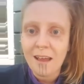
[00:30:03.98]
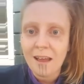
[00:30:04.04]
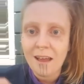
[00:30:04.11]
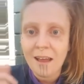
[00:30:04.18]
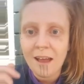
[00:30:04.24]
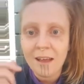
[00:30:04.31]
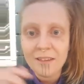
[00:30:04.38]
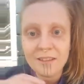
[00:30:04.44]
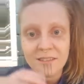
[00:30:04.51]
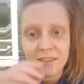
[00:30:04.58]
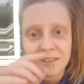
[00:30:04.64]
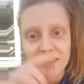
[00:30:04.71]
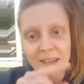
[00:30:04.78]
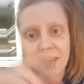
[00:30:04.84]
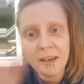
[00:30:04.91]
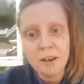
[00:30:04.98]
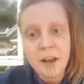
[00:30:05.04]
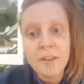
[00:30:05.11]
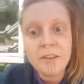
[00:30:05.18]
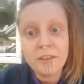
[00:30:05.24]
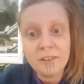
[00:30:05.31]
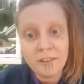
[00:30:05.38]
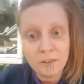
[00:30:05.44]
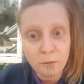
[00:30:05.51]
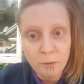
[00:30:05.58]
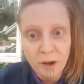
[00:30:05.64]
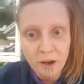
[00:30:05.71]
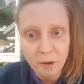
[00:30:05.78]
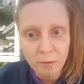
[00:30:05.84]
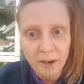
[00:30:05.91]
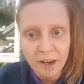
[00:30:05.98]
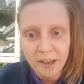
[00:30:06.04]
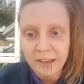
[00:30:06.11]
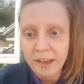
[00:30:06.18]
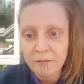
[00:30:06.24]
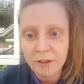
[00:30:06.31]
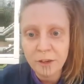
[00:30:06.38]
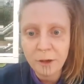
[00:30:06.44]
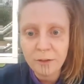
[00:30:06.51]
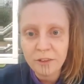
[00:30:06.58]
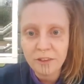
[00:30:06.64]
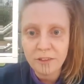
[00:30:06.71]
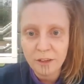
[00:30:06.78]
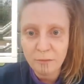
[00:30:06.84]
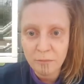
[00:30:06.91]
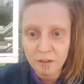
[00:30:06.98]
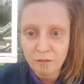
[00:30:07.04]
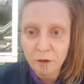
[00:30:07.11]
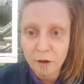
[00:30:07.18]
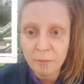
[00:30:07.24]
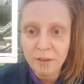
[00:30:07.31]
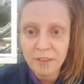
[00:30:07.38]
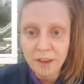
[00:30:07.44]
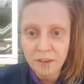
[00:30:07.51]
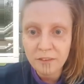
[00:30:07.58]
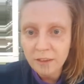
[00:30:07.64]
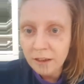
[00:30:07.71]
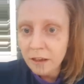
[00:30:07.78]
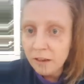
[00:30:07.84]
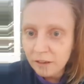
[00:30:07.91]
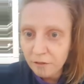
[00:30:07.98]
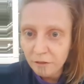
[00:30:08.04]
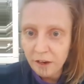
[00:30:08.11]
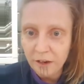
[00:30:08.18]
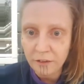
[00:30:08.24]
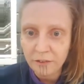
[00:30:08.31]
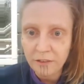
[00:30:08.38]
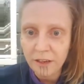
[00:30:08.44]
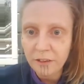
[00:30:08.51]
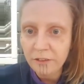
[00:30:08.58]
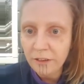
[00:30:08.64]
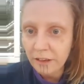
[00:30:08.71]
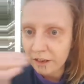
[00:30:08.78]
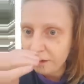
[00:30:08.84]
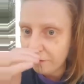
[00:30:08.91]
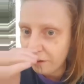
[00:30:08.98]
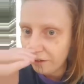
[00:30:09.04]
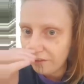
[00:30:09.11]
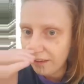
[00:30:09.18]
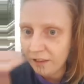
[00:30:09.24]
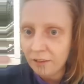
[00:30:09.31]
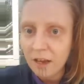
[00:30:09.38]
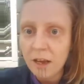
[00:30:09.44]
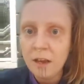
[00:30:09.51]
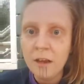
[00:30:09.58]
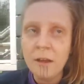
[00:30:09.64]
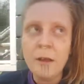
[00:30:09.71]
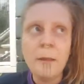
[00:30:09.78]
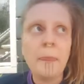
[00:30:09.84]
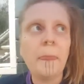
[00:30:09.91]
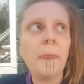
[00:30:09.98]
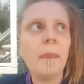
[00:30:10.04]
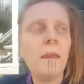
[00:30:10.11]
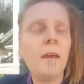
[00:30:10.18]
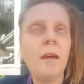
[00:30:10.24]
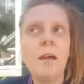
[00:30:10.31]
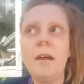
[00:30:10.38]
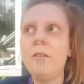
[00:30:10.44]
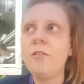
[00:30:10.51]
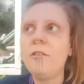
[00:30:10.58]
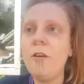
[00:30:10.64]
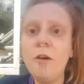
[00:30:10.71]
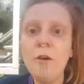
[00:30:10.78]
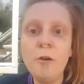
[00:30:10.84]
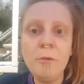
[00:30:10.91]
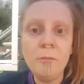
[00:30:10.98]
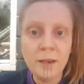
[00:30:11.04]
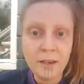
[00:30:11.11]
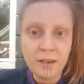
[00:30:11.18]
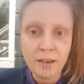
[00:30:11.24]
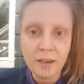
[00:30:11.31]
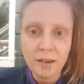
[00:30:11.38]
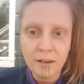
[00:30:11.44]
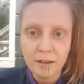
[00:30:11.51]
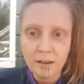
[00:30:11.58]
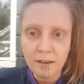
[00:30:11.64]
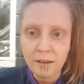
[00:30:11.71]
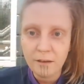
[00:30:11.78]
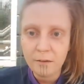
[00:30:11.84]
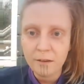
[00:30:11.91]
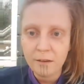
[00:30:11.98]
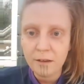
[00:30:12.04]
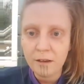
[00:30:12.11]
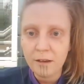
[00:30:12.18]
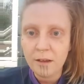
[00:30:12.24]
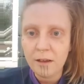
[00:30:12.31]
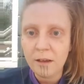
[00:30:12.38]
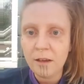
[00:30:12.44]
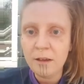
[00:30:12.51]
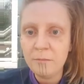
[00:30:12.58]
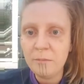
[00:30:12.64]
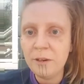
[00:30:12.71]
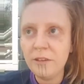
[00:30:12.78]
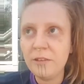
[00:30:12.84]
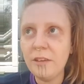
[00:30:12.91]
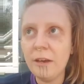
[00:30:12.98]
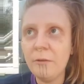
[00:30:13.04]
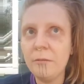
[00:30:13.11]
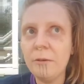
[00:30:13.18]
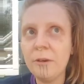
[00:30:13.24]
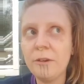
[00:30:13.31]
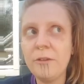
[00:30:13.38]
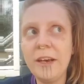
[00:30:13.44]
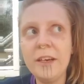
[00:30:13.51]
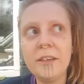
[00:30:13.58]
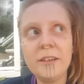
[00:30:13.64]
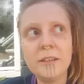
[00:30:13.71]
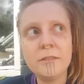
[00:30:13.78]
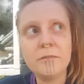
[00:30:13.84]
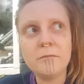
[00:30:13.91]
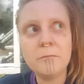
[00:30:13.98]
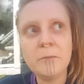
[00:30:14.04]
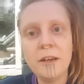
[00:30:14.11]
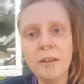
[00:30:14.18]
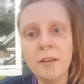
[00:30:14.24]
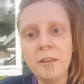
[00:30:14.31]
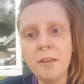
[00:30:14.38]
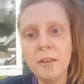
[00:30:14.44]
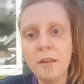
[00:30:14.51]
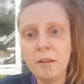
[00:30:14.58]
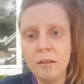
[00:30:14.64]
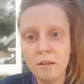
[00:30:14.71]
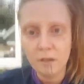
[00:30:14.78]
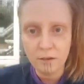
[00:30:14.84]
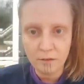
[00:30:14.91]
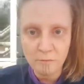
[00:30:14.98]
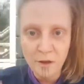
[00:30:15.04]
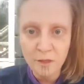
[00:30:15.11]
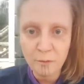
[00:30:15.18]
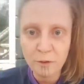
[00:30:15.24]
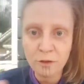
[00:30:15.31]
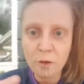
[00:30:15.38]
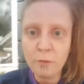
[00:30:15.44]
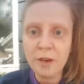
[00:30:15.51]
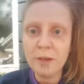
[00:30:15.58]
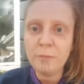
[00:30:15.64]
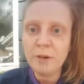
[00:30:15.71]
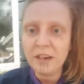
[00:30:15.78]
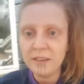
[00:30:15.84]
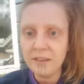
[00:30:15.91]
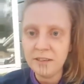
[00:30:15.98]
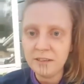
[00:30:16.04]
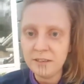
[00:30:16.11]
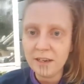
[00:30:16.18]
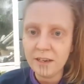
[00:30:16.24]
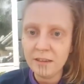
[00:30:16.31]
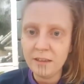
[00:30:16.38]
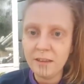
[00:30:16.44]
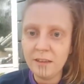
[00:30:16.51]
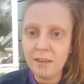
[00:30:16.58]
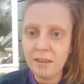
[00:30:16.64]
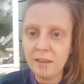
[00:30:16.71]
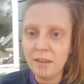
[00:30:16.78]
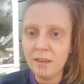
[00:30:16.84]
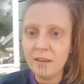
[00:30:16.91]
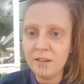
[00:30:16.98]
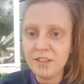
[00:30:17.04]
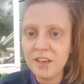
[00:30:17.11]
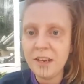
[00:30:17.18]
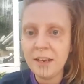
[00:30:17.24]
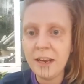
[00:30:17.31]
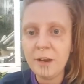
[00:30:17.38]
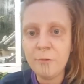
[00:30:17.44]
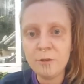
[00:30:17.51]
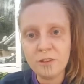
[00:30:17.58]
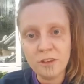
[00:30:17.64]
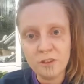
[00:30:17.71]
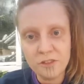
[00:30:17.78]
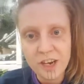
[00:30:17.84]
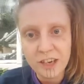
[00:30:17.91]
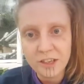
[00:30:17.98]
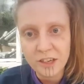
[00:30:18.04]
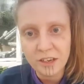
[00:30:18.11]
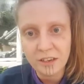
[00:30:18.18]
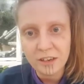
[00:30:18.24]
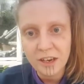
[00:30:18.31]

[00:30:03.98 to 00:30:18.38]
I can see it in others as well, where I never noticed it before. But there's a lot of us. There's so many hybrids that were created when the mother was already pregnant and the DNA was injected.